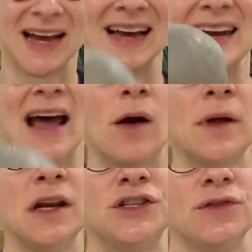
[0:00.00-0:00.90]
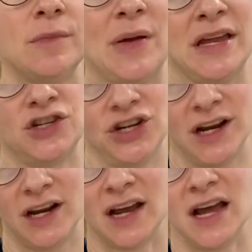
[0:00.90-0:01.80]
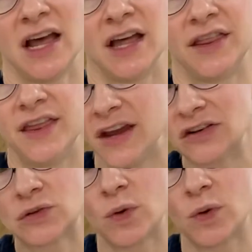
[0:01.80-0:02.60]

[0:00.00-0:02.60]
Now I'm gonna do the pinching. Here's